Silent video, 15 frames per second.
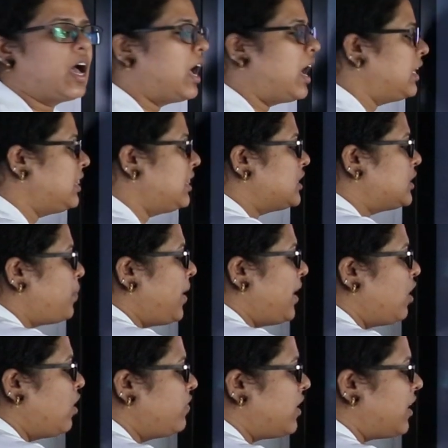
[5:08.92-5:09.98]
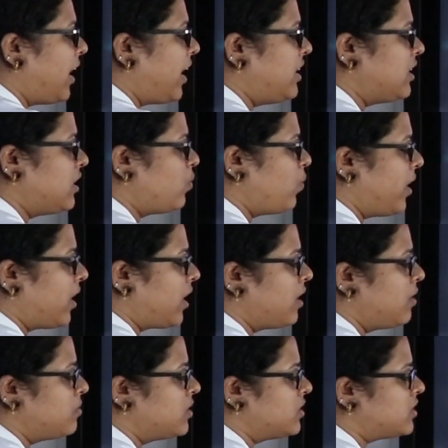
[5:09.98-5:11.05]
and the speed of the light in
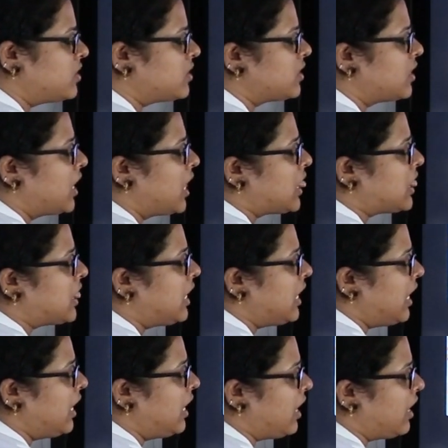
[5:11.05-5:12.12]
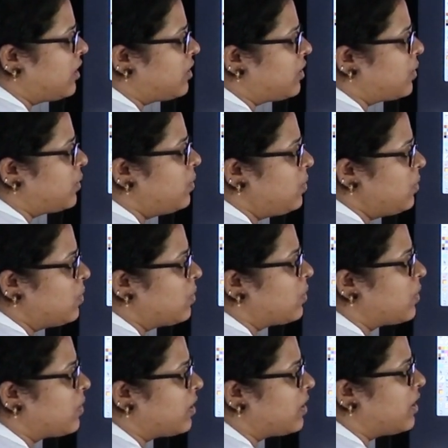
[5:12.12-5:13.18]
vacuum is 3 into
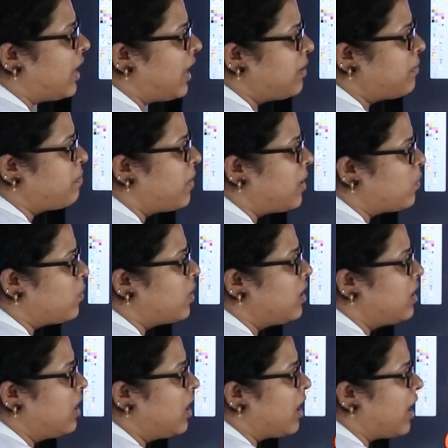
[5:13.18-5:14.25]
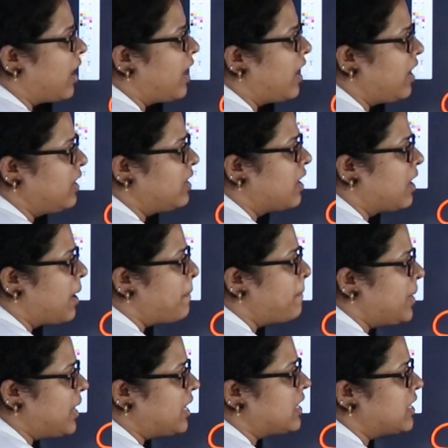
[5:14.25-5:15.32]
10 power 8
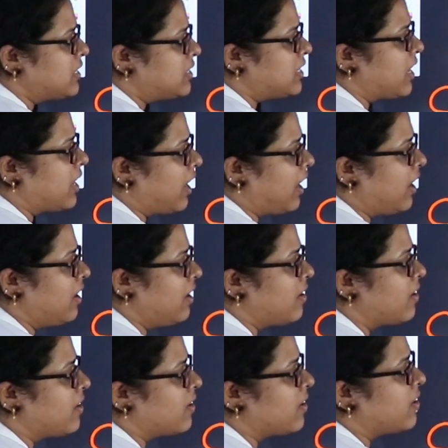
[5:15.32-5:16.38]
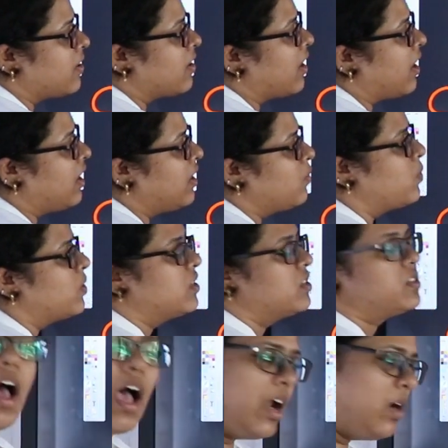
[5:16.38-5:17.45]
meter second
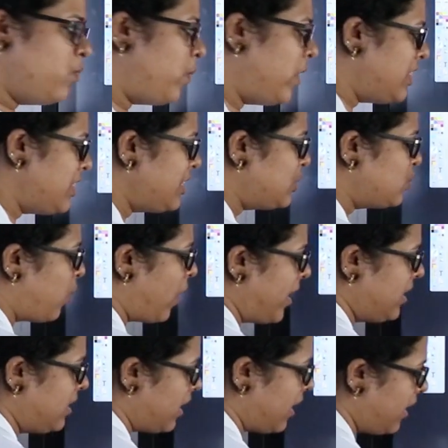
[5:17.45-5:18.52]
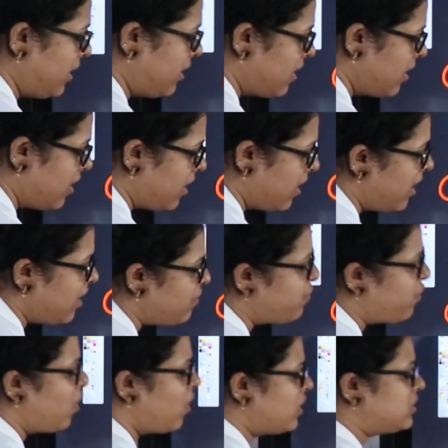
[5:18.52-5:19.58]
inverse and when this white light it
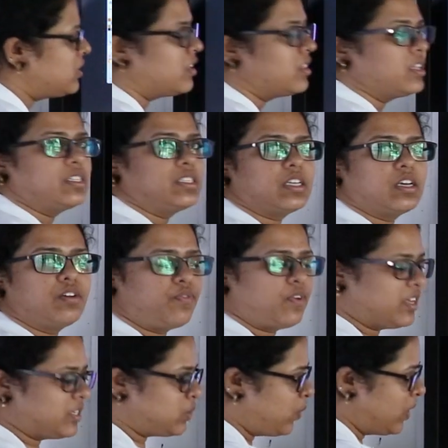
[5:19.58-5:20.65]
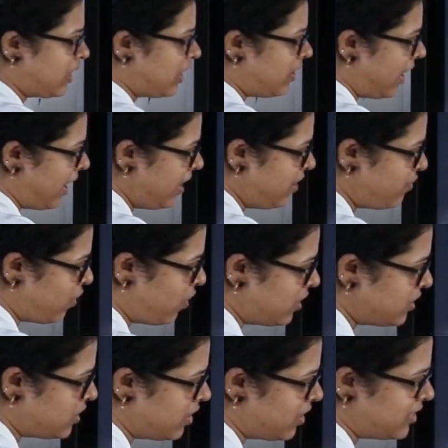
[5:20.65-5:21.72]
falls on the surface when the light
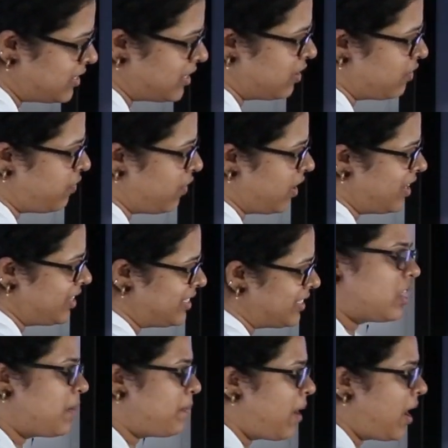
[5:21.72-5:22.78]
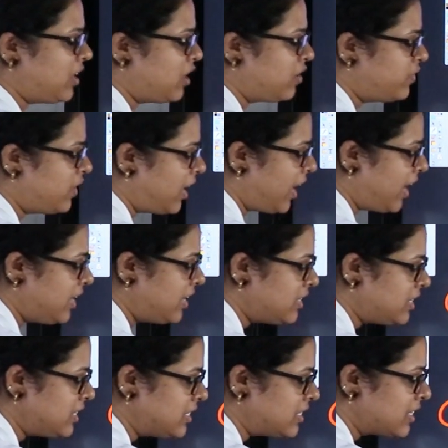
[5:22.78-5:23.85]
falls on the surface the part of the light
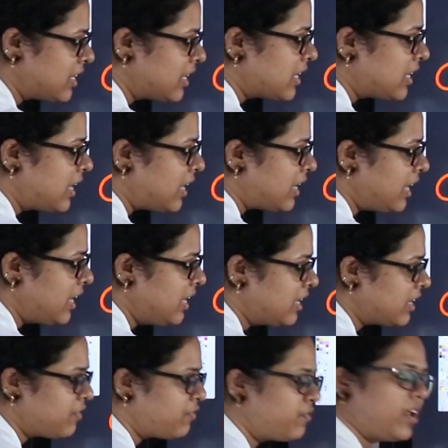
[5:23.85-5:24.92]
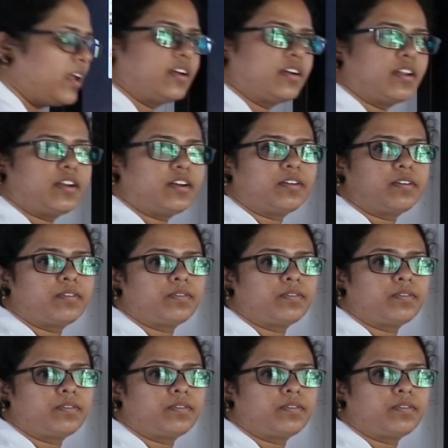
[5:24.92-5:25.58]
is getting reflected